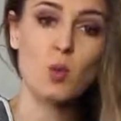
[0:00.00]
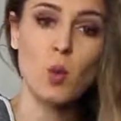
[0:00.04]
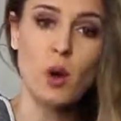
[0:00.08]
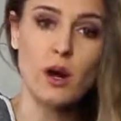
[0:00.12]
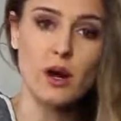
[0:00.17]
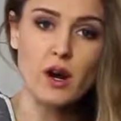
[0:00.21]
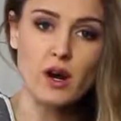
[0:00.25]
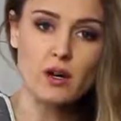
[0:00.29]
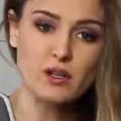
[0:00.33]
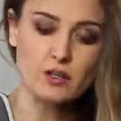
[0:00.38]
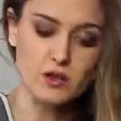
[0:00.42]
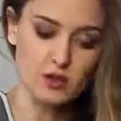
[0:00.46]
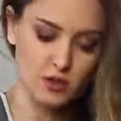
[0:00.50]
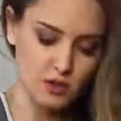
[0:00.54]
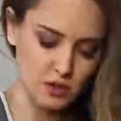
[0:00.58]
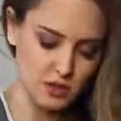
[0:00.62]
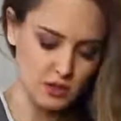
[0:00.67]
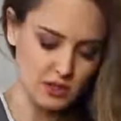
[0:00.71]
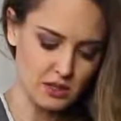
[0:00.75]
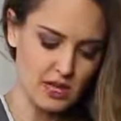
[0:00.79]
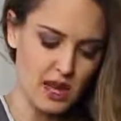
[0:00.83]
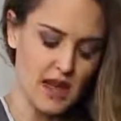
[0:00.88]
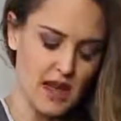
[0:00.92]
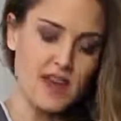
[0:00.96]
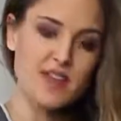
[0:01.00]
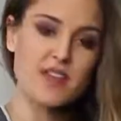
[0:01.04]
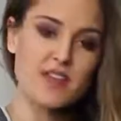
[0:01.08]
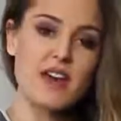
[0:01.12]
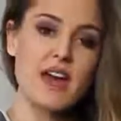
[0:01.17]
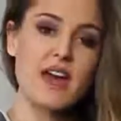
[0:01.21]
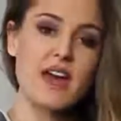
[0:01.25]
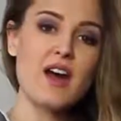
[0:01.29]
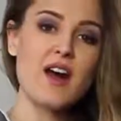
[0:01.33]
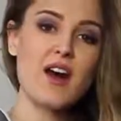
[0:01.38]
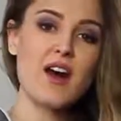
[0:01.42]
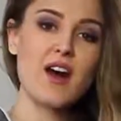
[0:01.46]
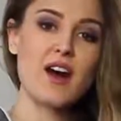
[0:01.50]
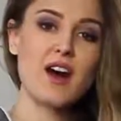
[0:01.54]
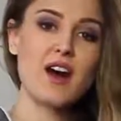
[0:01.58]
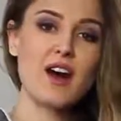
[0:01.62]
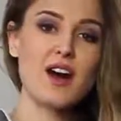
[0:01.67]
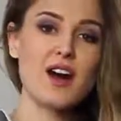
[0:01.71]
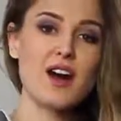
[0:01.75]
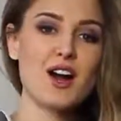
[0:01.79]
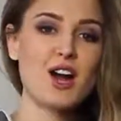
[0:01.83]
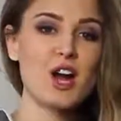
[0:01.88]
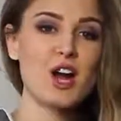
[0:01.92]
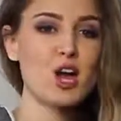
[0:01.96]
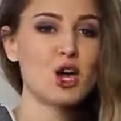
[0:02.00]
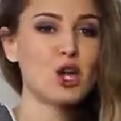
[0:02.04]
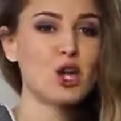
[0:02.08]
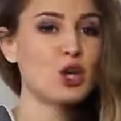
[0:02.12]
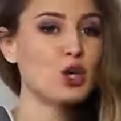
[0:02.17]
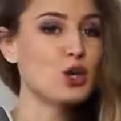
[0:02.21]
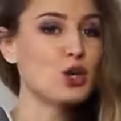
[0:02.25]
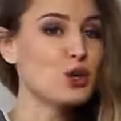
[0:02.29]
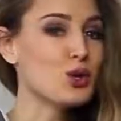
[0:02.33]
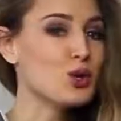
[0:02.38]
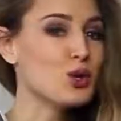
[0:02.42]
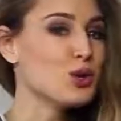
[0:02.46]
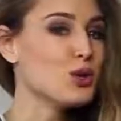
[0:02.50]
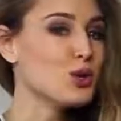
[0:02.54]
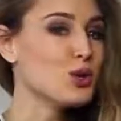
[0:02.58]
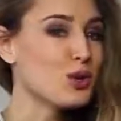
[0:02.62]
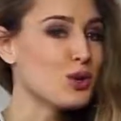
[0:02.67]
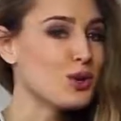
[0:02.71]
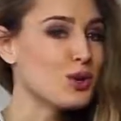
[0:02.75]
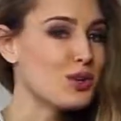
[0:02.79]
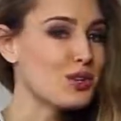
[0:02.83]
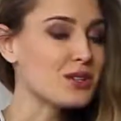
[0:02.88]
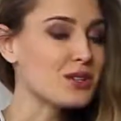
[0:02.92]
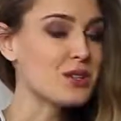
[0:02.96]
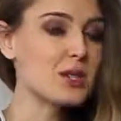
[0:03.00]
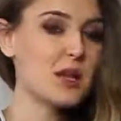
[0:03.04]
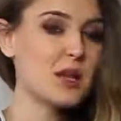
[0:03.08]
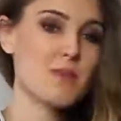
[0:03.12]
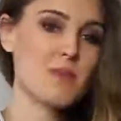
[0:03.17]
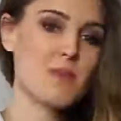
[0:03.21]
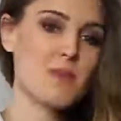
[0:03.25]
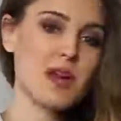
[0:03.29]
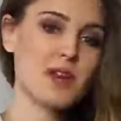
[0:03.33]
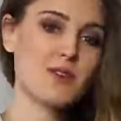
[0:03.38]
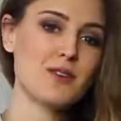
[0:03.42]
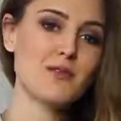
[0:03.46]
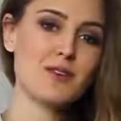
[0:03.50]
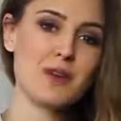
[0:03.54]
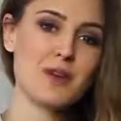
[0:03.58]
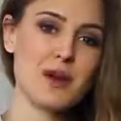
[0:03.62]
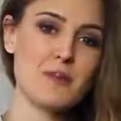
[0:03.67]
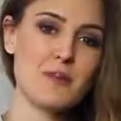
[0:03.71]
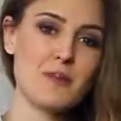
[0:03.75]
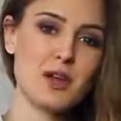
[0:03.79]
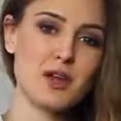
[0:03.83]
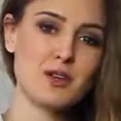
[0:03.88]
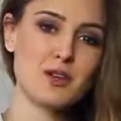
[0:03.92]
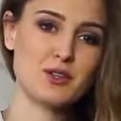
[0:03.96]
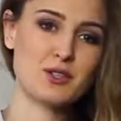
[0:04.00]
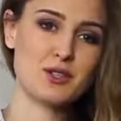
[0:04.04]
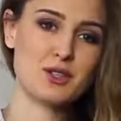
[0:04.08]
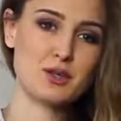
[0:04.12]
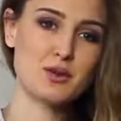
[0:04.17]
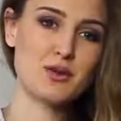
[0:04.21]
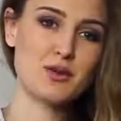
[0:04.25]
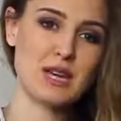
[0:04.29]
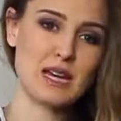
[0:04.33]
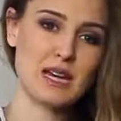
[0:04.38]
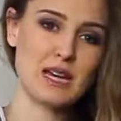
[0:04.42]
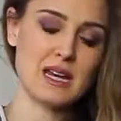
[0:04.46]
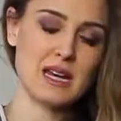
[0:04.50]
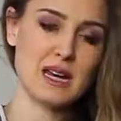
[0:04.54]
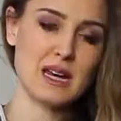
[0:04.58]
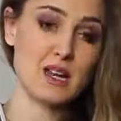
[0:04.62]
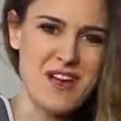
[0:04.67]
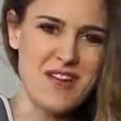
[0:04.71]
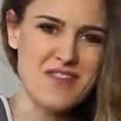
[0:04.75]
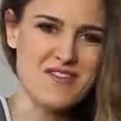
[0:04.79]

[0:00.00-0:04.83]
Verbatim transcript: What are zoodles? They are noodles made from zucchini,